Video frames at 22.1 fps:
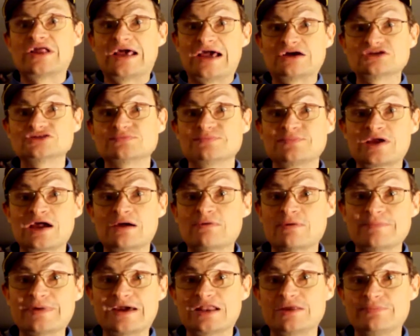how to become a
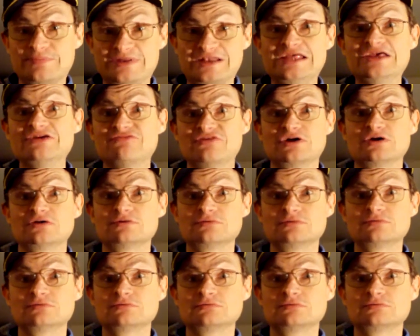better believer.
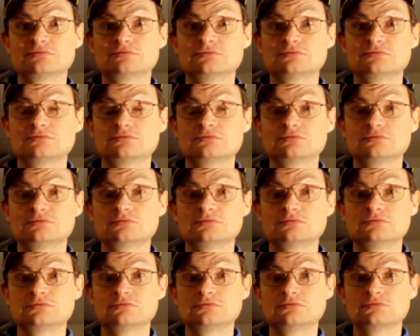
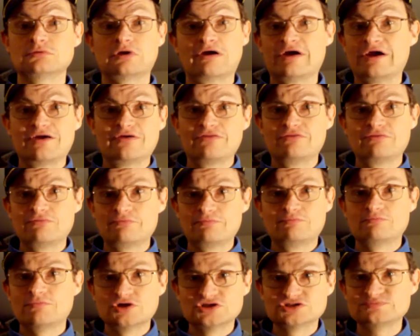Alright,
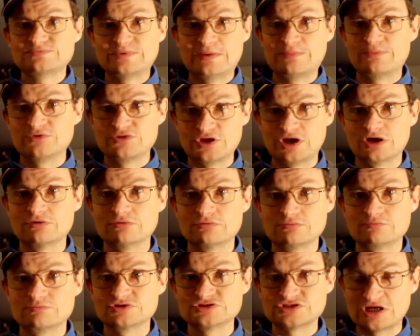most people don't,
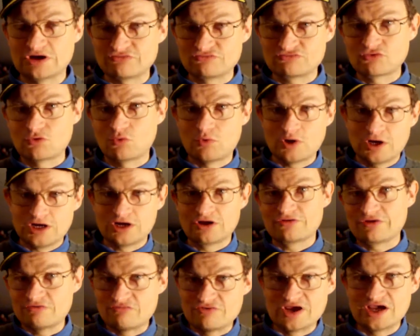because after a while
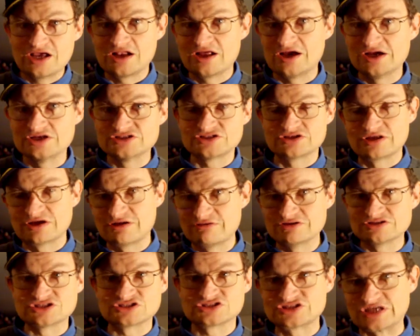they realize that there
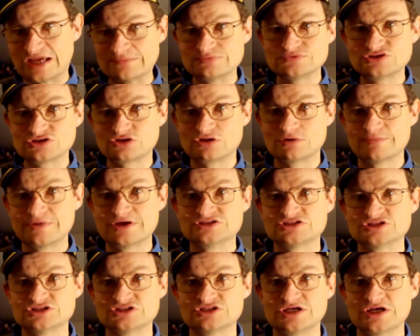is a skeptical
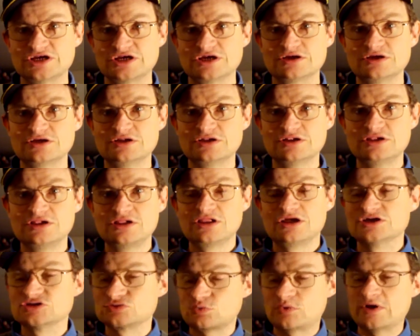message here,
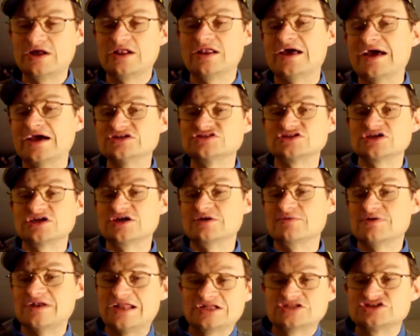as well as a
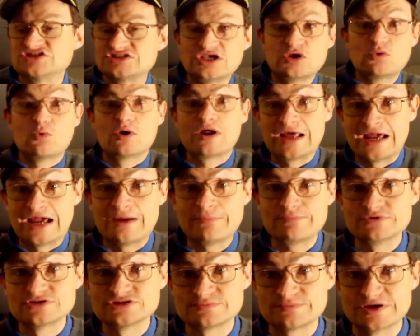let's see what
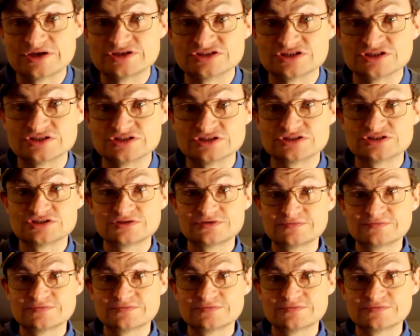happens message.